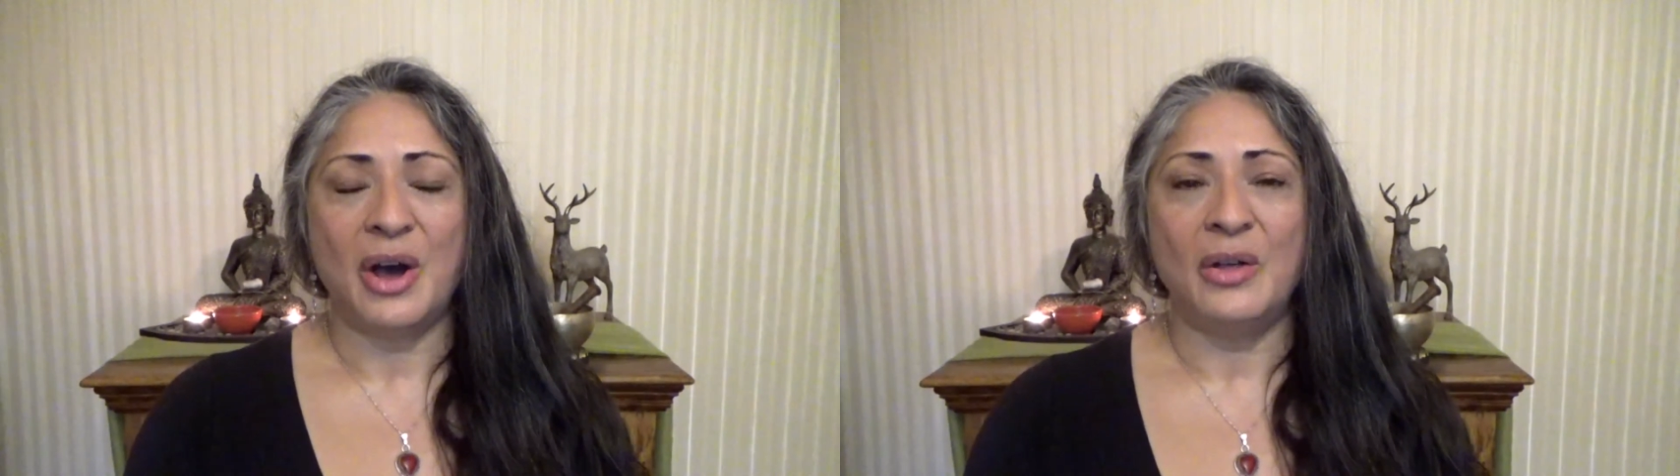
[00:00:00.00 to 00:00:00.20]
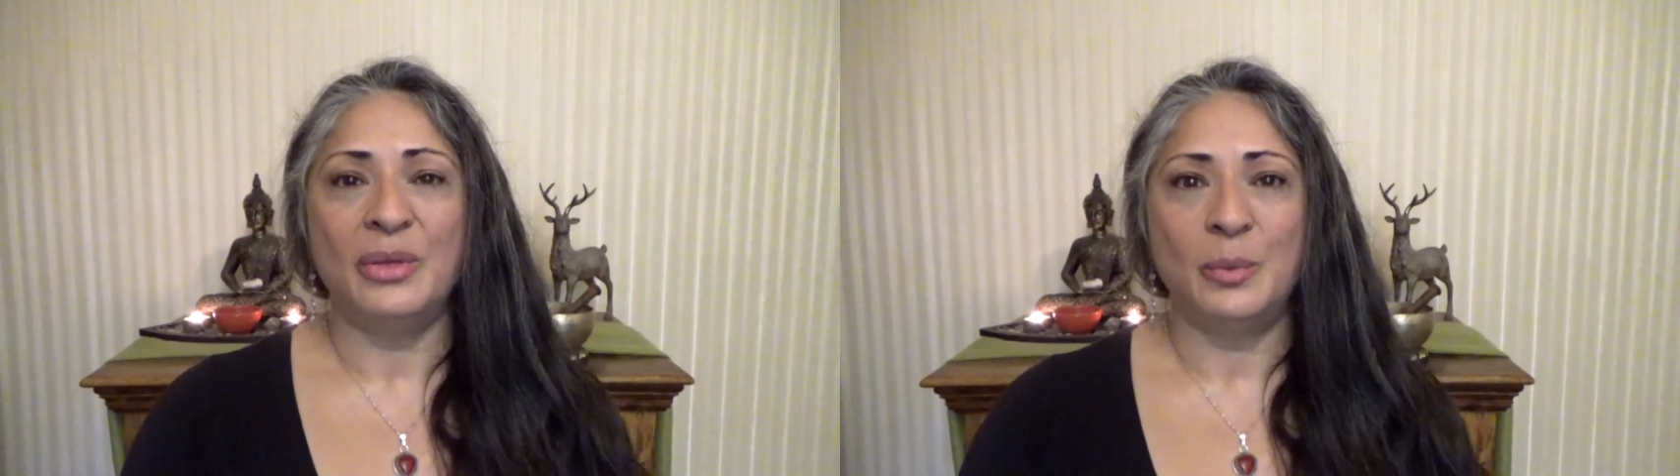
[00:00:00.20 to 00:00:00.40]

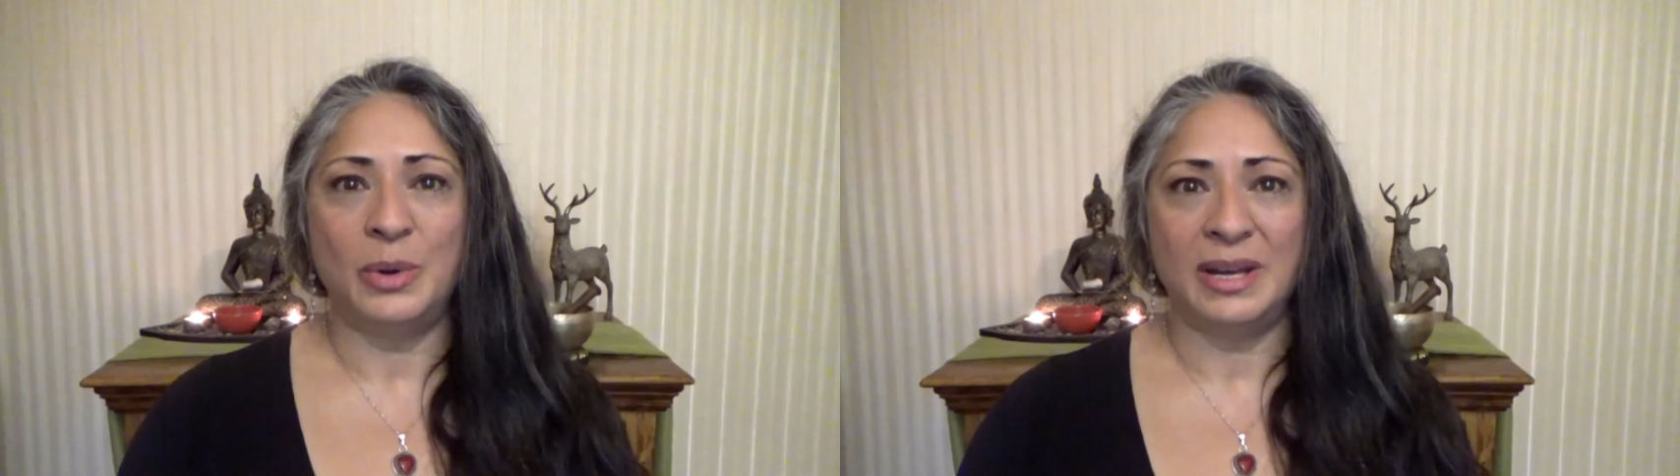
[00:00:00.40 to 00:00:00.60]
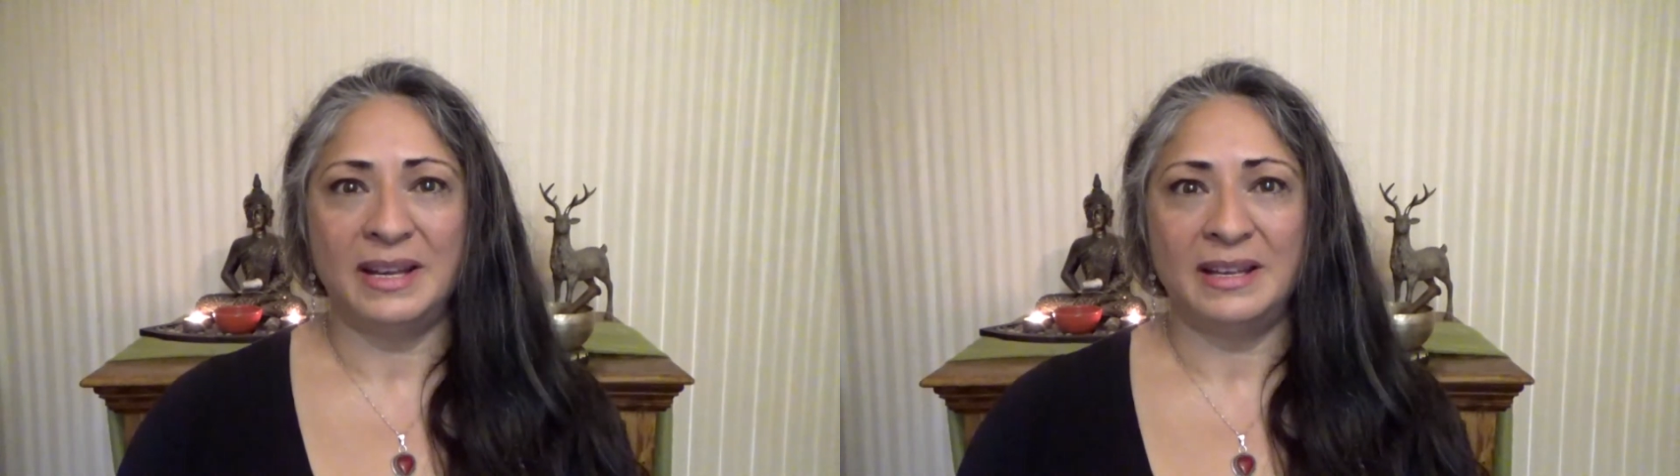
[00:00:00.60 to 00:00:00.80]
on the
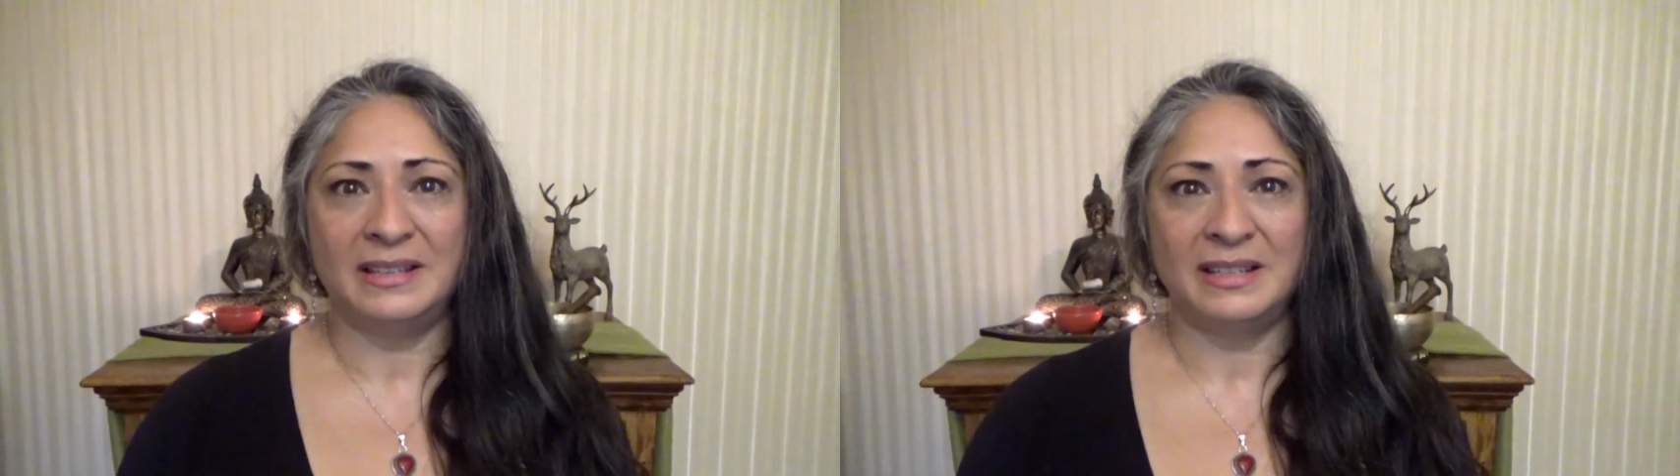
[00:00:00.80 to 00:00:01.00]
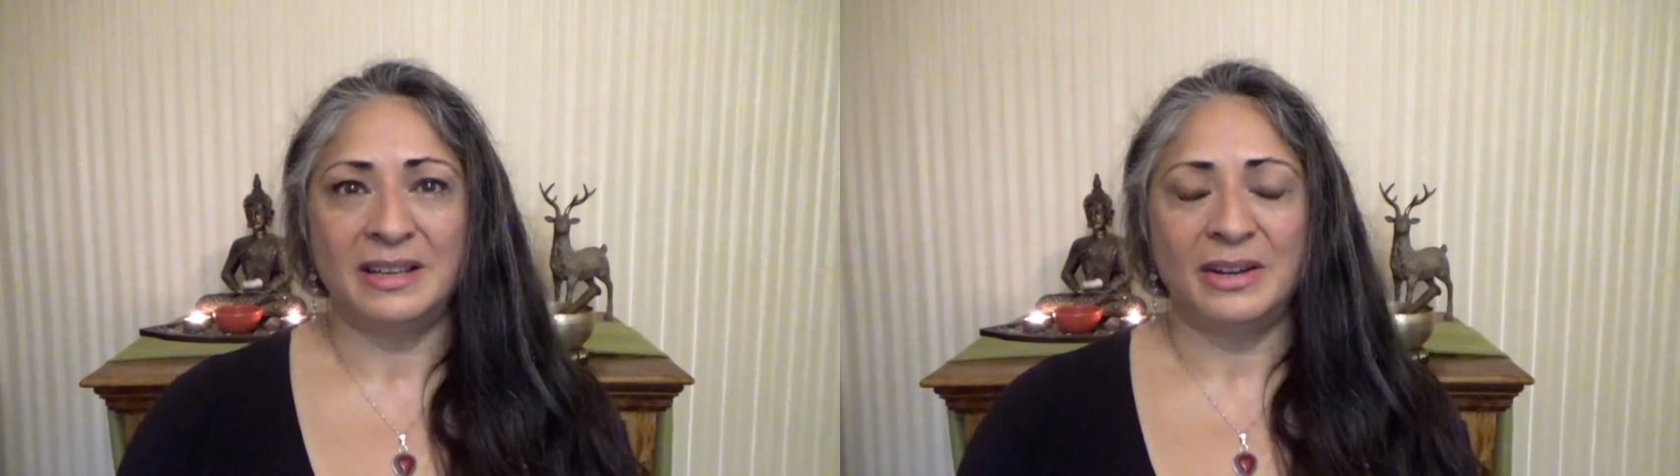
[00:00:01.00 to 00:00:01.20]

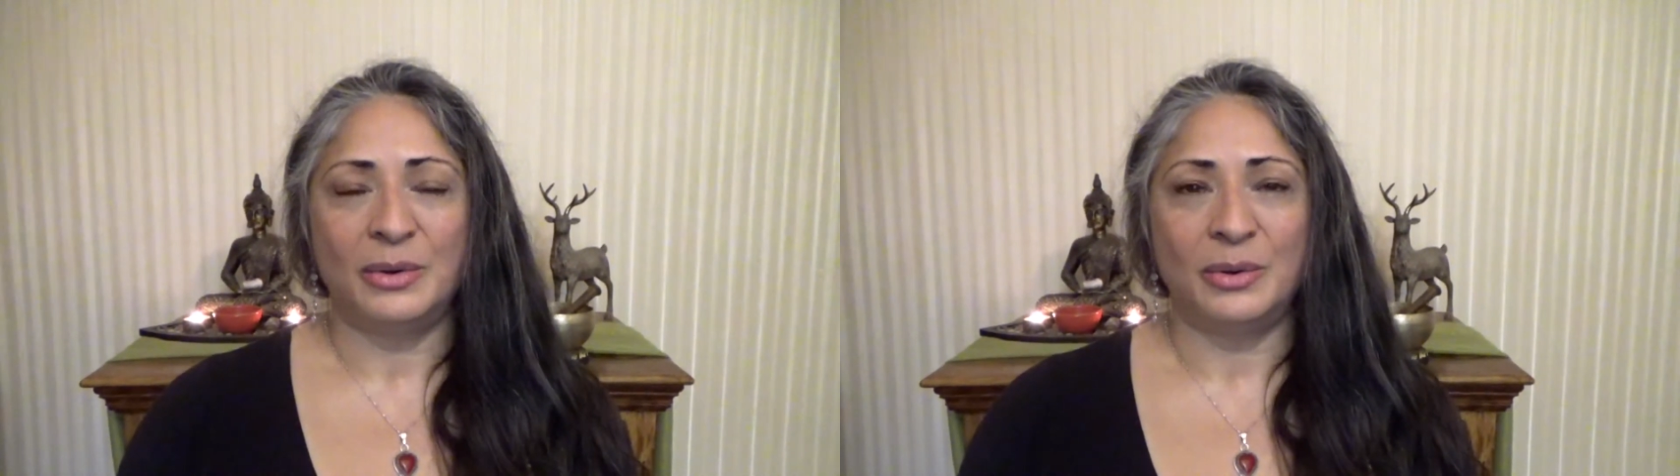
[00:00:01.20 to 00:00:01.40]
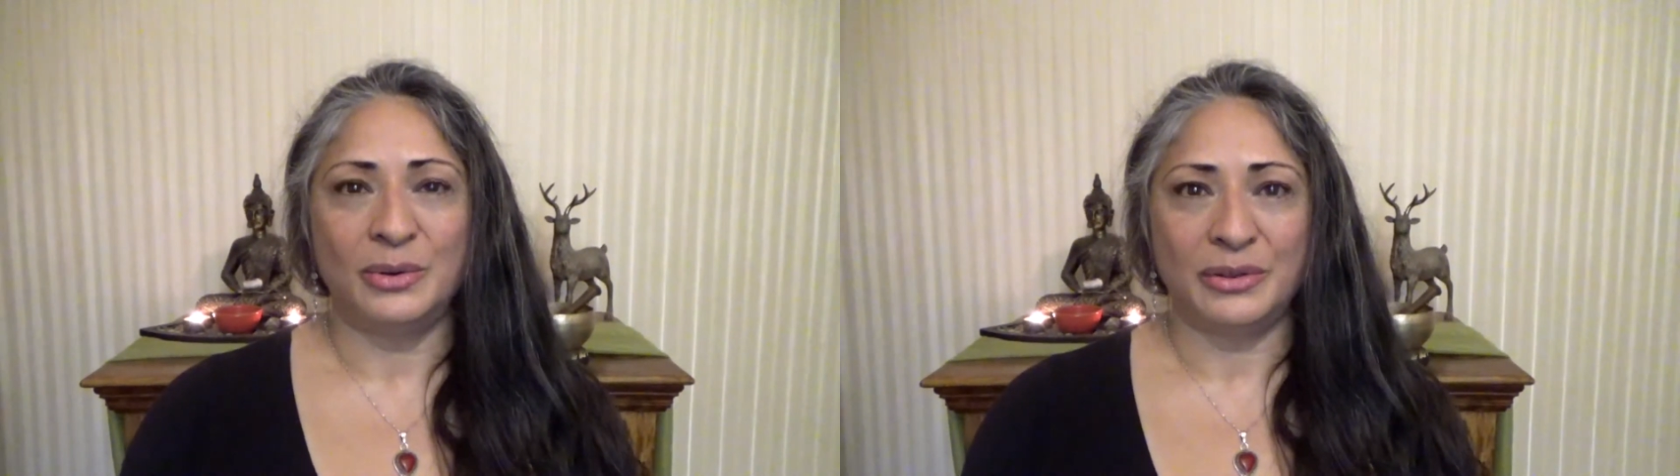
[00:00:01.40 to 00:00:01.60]
word
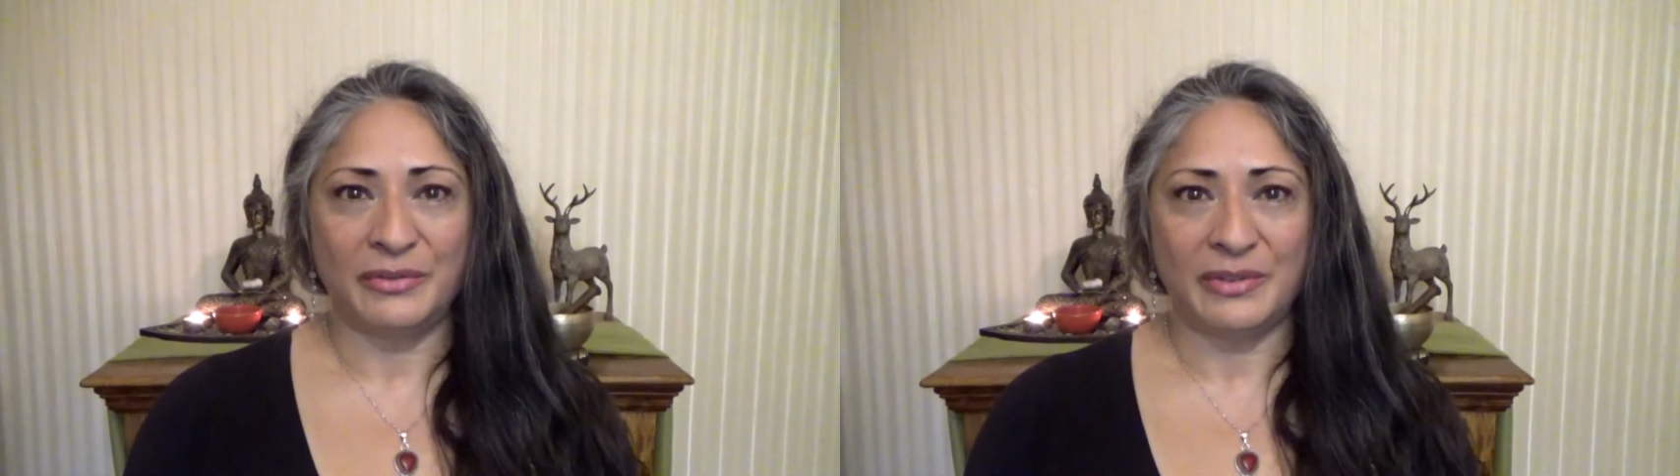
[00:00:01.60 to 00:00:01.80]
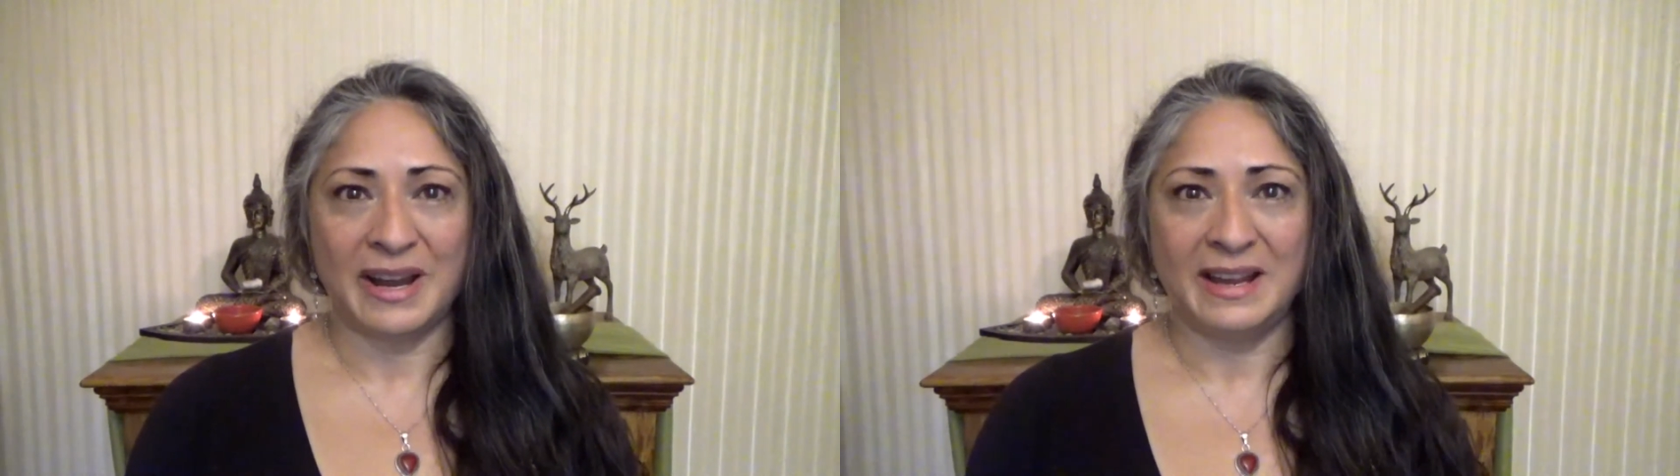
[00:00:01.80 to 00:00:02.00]
or the
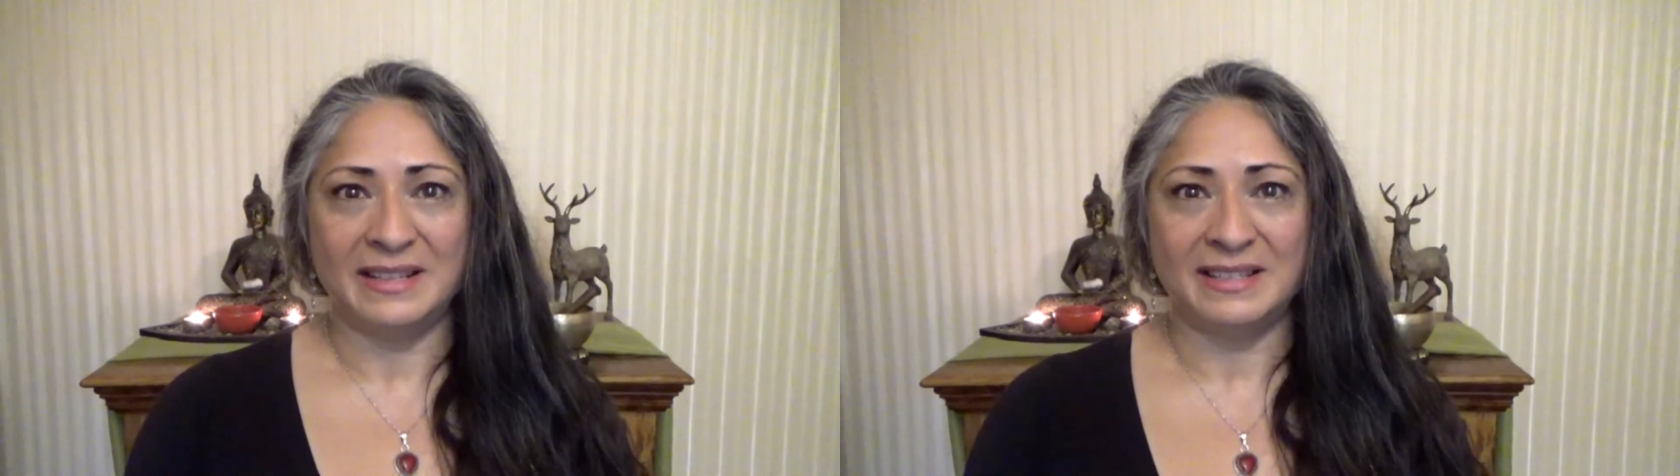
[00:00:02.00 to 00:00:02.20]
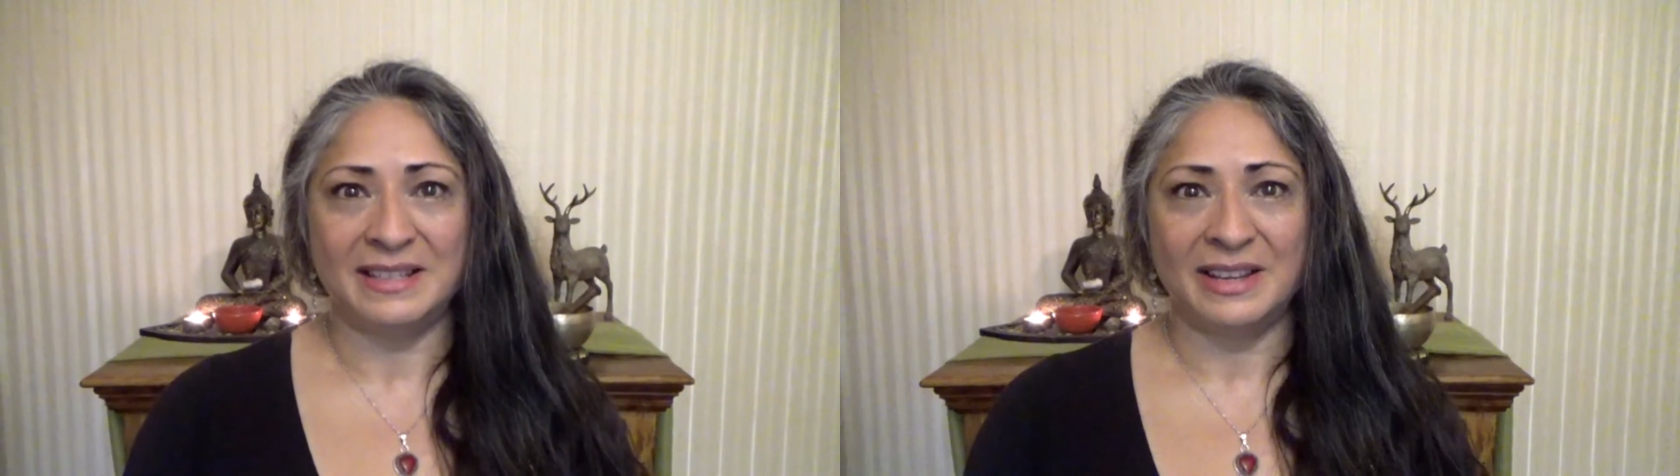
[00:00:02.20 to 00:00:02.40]
phrase.